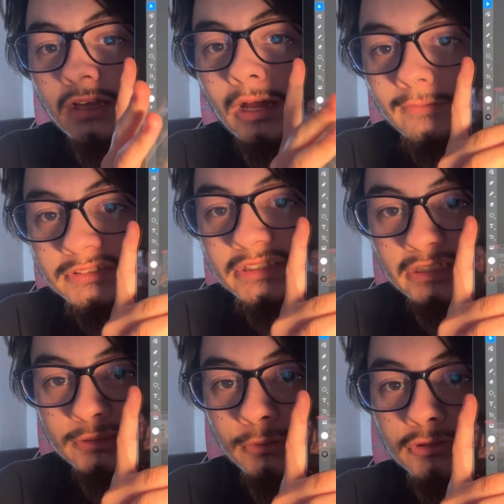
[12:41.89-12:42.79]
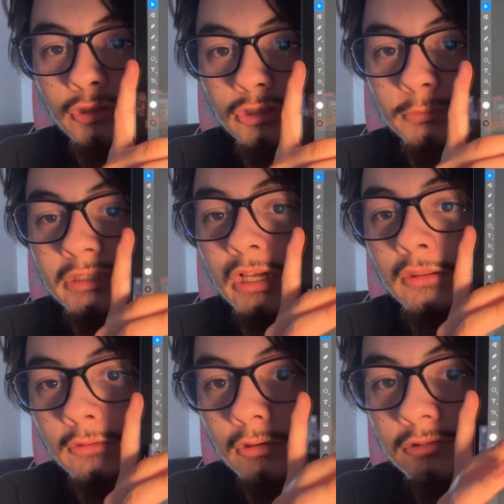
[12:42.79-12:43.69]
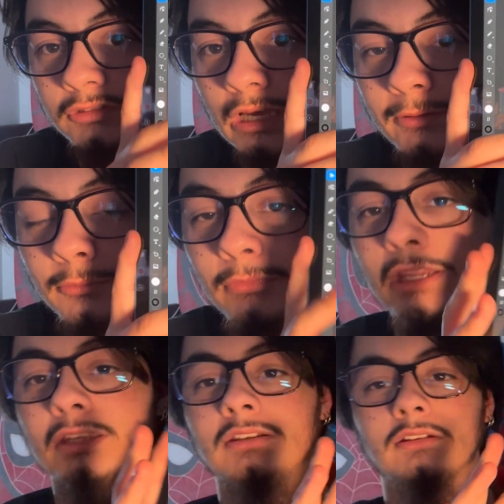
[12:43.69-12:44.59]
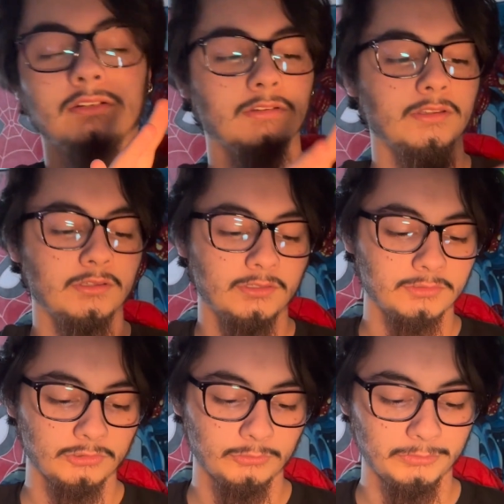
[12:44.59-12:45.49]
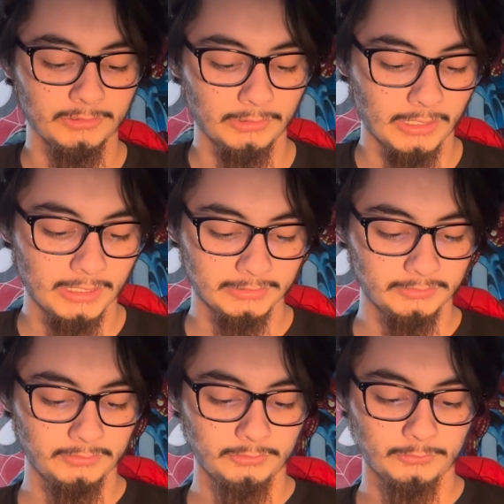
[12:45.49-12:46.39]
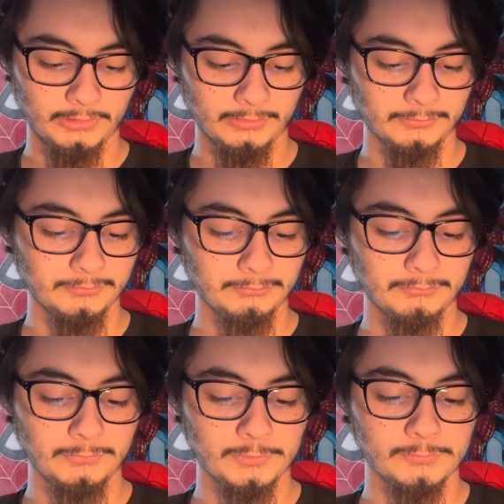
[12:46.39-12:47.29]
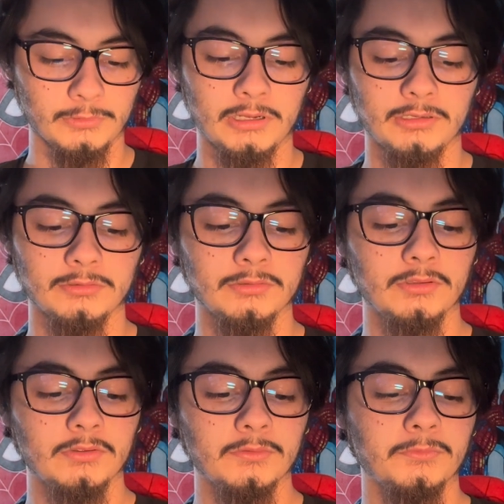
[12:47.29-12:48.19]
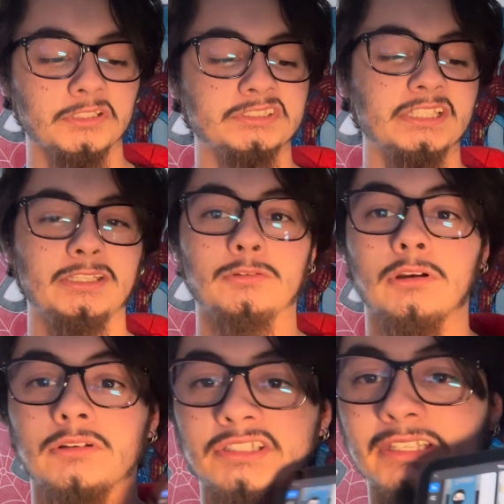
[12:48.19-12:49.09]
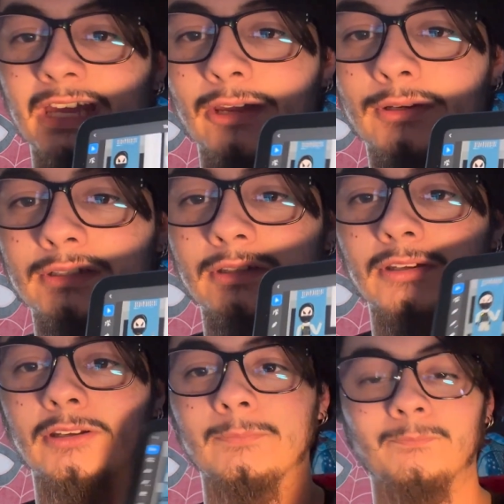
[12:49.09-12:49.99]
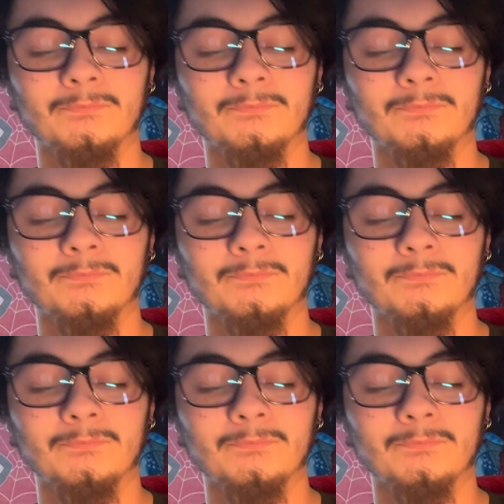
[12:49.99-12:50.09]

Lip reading: Obviously, this one took me a long time to make. Took me a lot to draw. First thing to draw is a character.